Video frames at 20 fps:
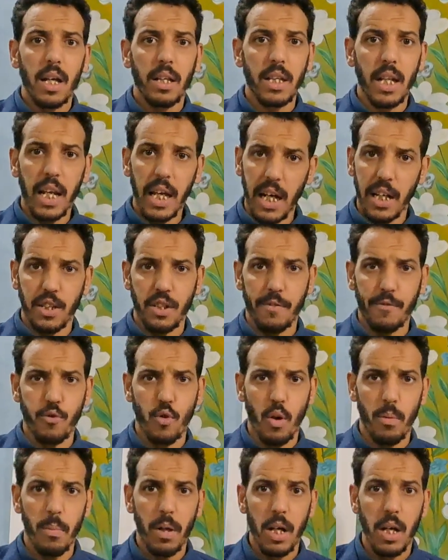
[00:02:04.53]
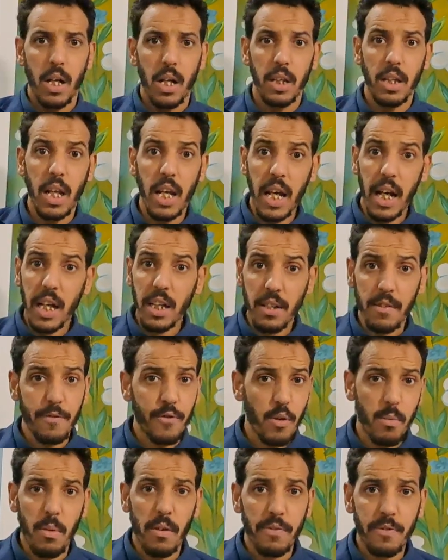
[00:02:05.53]
negative form. The
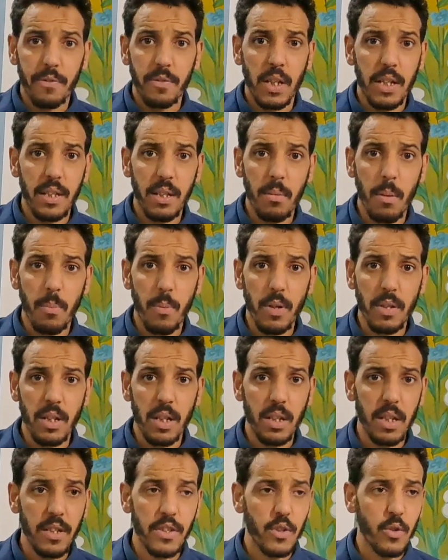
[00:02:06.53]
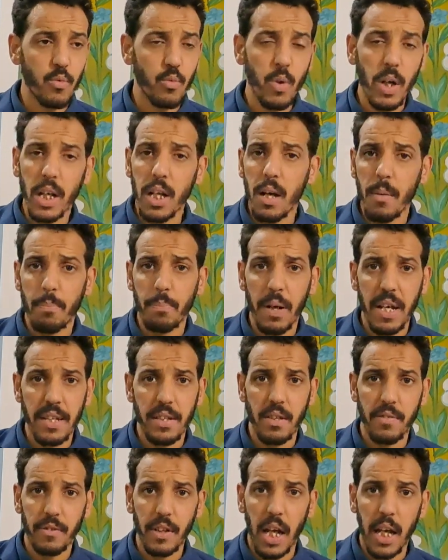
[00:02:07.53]
negative form of the semi-present is really a
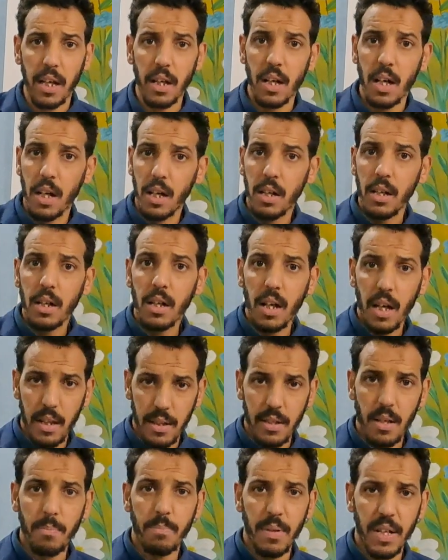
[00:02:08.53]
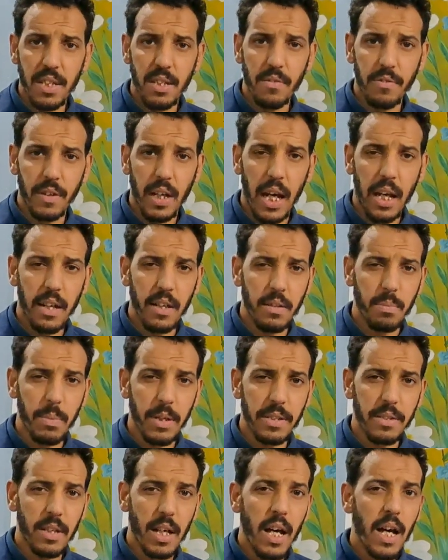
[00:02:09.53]
piece of cake. It's a piece of cake. It
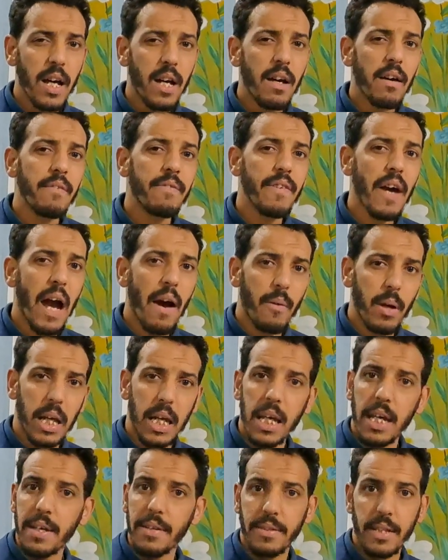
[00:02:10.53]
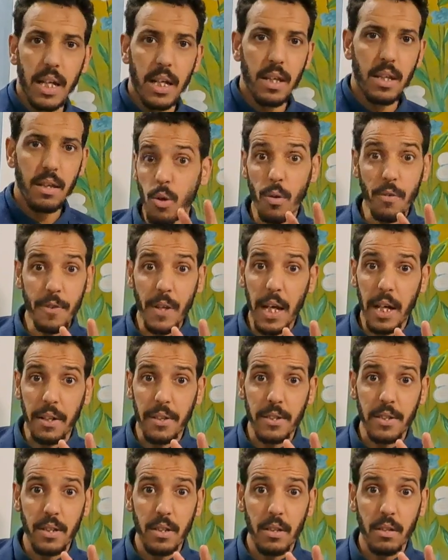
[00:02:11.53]
means very easy. Two
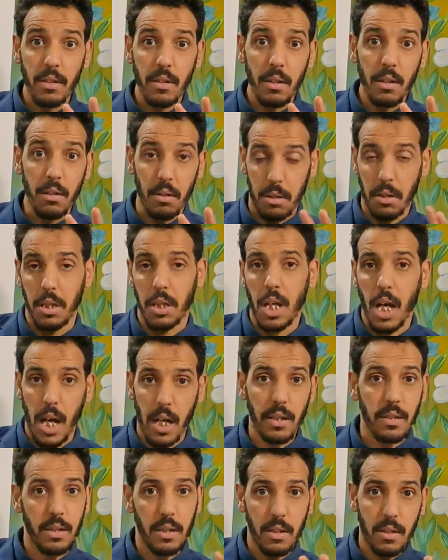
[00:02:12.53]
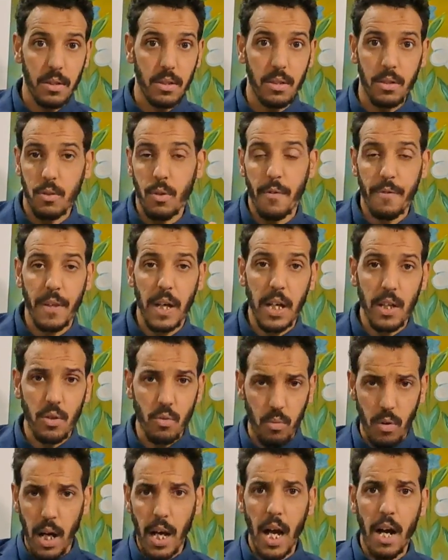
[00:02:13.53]
things. Yes, two
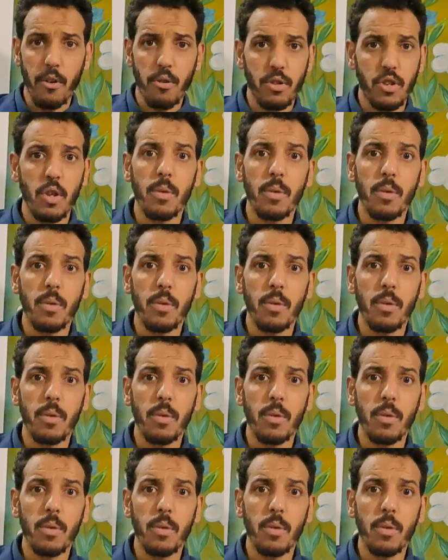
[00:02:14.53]
things. Why are you